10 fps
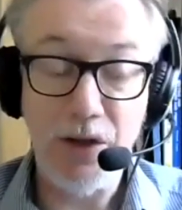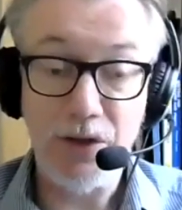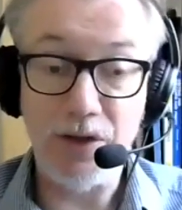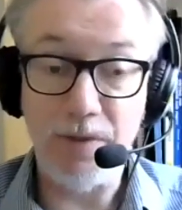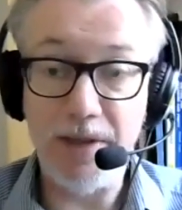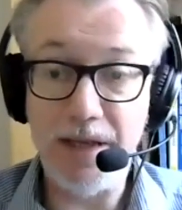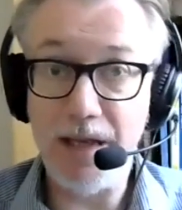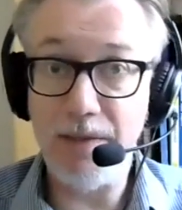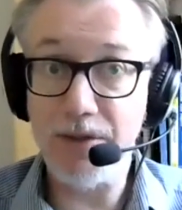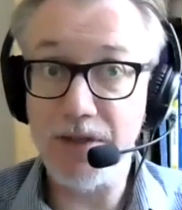So being
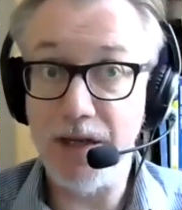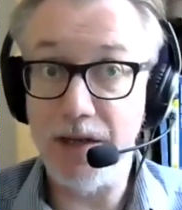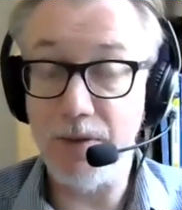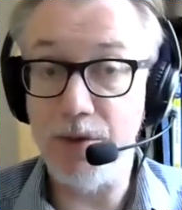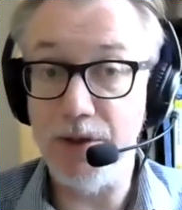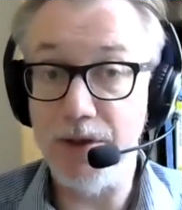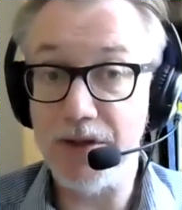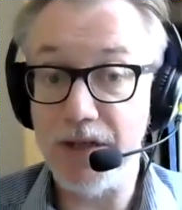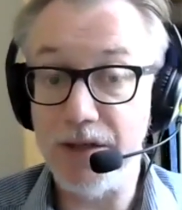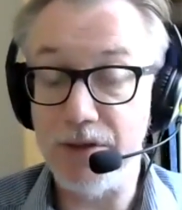able to have a point of
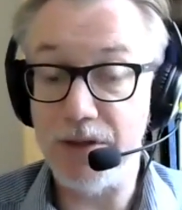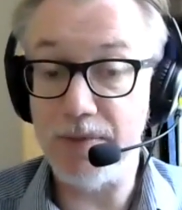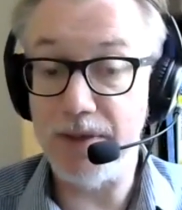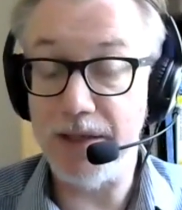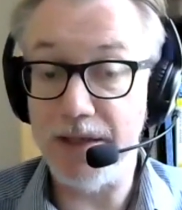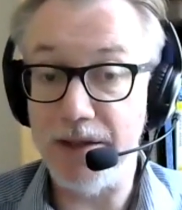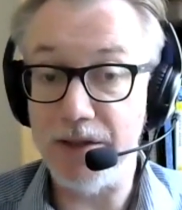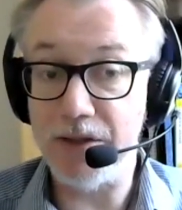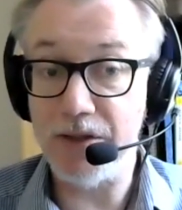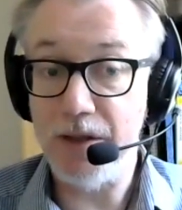sale display
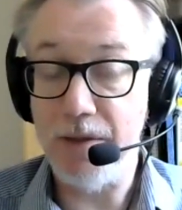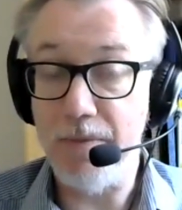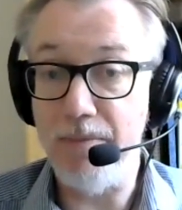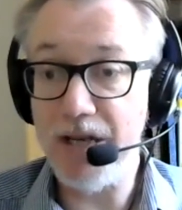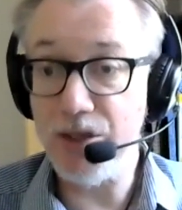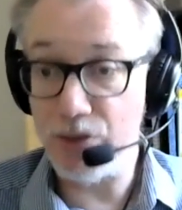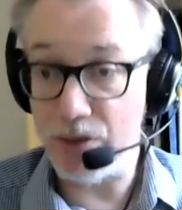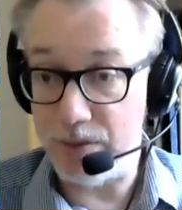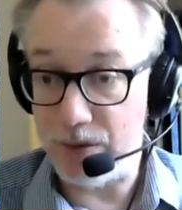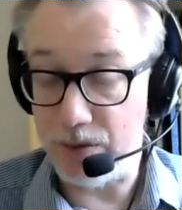that's
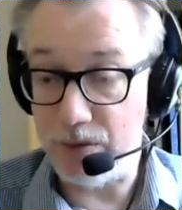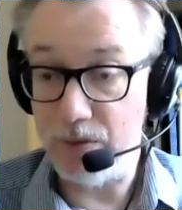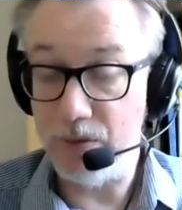measurable